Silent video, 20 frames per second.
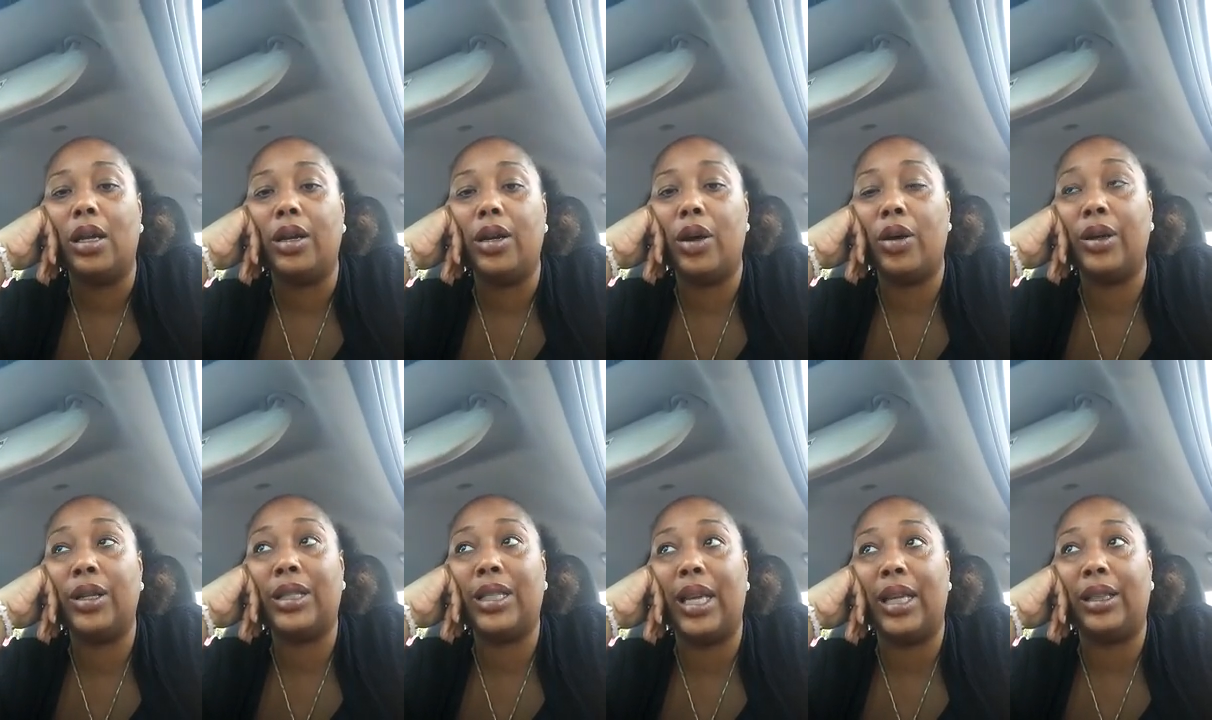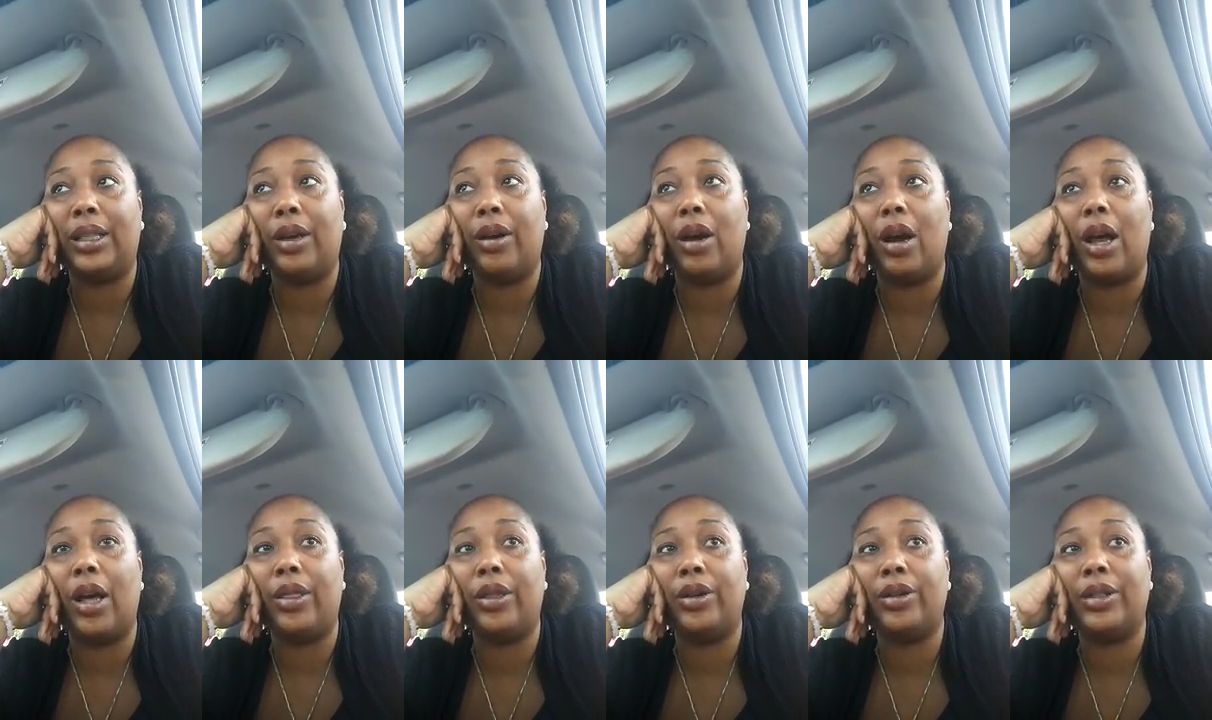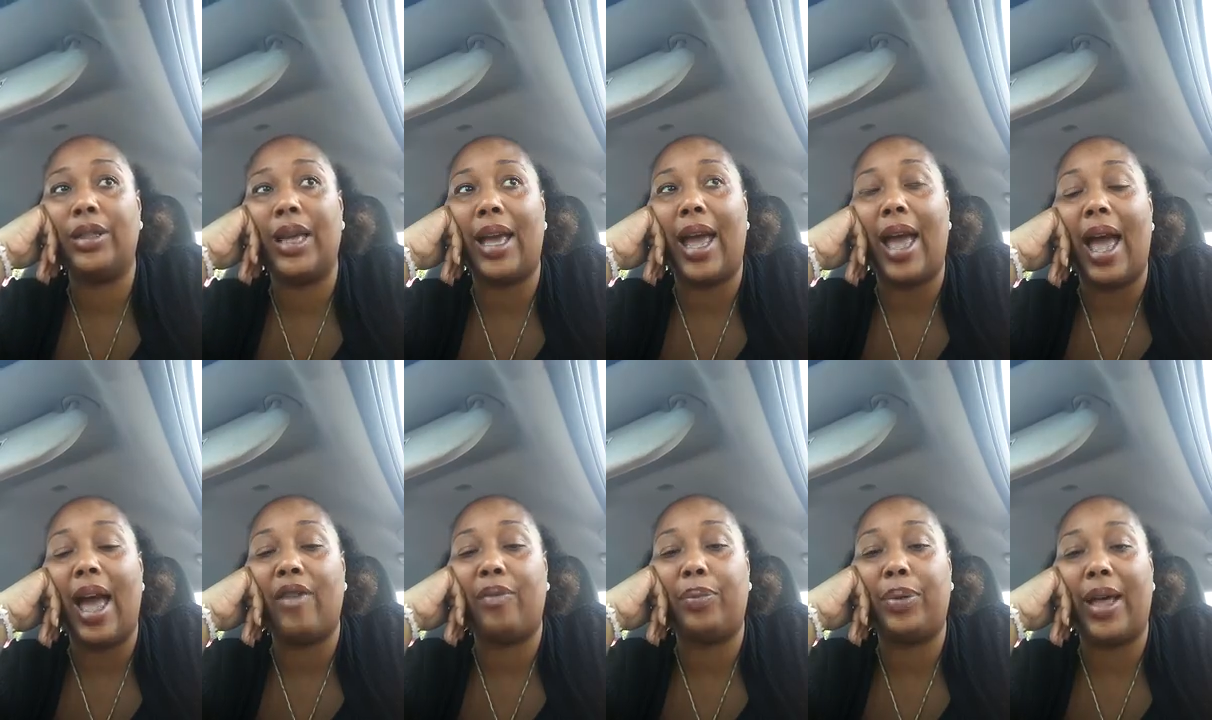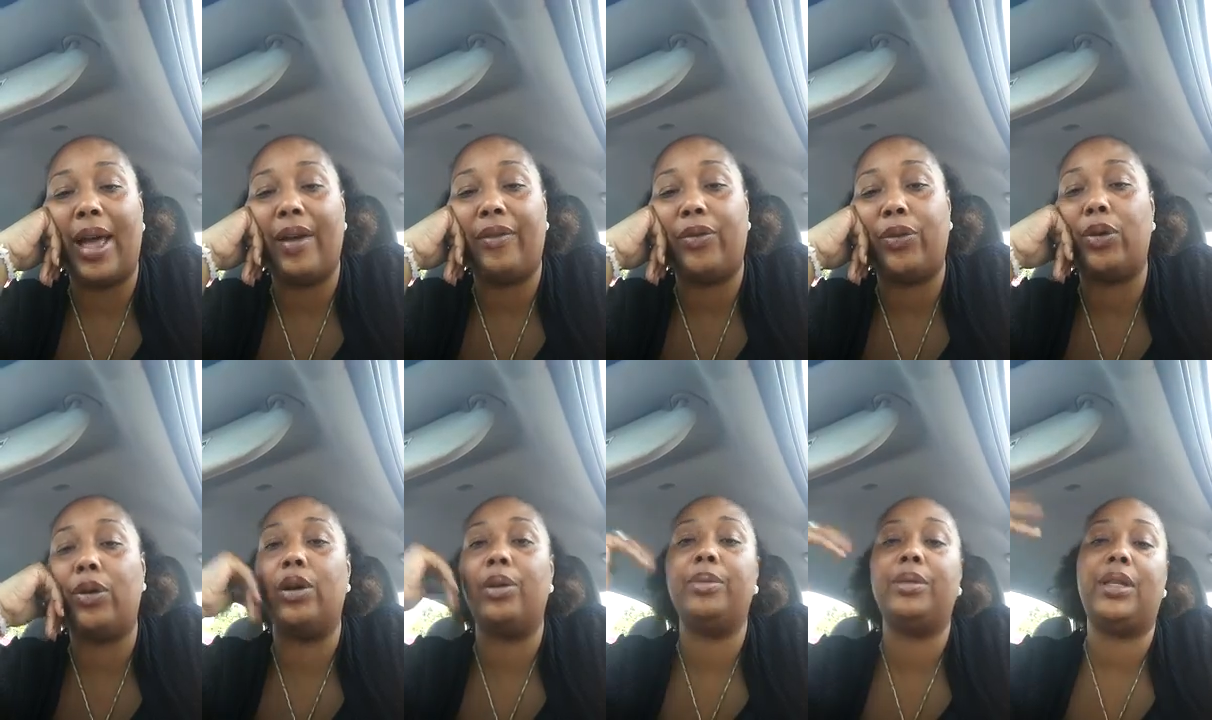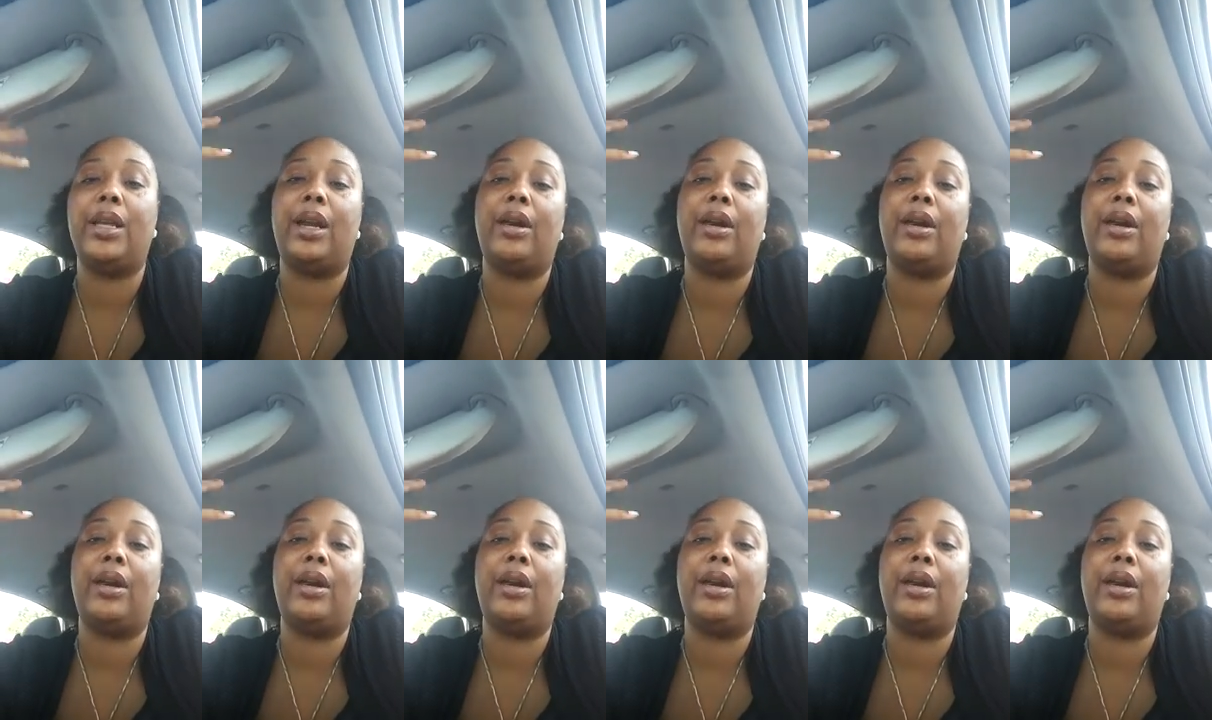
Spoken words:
noticed that there are others that have platforms